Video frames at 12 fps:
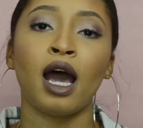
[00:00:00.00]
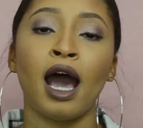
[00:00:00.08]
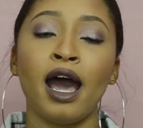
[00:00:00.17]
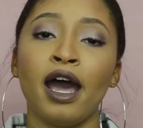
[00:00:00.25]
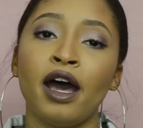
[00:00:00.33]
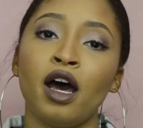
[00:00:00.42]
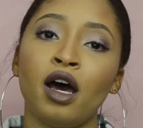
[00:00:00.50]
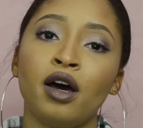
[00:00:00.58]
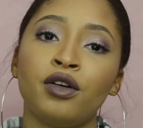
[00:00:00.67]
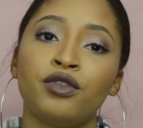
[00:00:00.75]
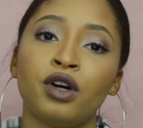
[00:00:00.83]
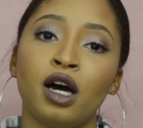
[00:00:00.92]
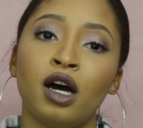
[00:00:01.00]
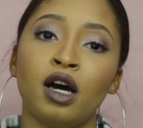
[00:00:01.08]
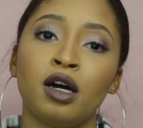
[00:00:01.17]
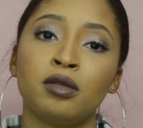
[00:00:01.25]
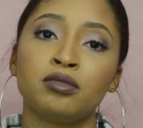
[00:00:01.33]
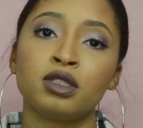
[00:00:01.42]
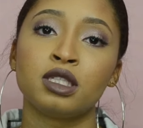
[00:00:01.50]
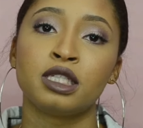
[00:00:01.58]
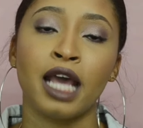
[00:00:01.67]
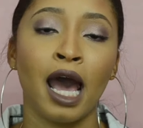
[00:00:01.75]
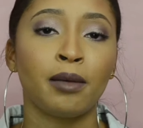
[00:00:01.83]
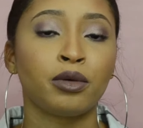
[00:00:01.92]
I have um,
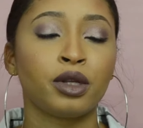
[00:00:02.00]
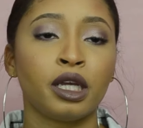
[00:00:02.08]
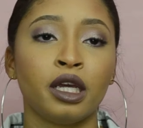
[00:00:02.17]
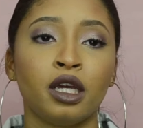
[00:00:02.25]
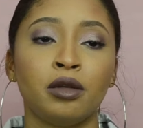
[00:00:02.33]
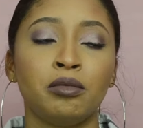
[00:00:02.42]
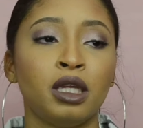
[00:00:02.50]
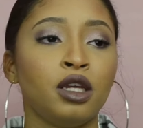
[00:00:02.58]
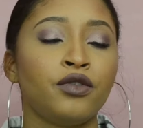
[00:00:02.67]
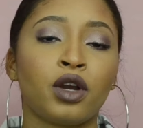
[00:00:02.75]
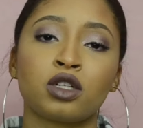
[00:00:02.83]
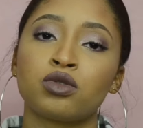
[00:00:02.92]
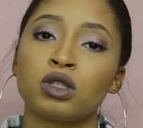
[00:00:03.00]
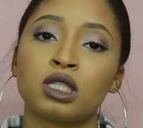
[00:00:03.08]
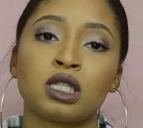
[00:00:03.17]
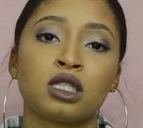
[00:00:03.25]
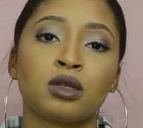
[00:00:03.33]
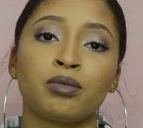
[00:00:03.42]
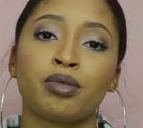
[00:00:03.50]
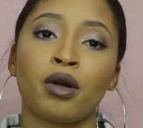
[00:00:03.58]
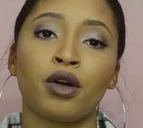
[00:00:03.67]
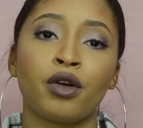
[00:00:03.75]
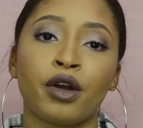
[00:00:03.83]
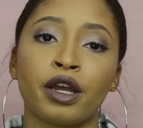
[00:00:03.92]
dabbled in many virtual assistant
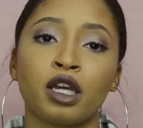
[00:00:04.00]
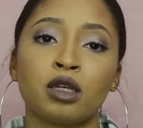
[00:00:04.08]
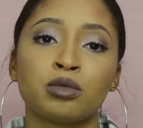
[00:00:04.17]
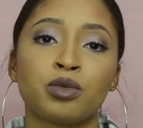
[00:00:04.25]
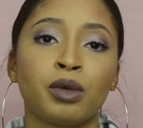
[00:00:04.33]
programs,